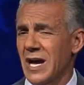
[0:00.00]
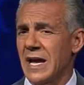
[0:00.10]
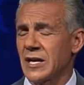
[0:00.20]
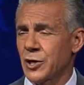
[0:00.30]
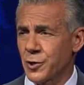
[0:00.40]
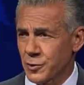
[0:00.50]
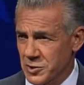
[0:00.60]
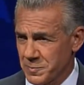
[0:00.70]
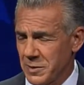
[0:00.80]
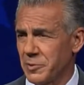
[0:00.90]
I
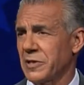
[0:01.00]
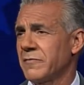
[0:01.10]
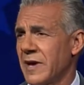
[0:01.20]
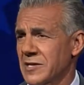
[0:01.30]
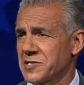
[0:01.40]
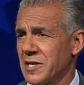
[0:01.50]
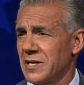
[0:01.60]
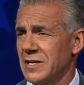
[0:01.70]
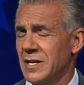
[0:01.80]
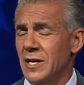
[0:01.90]
encourage people to get vaccinated.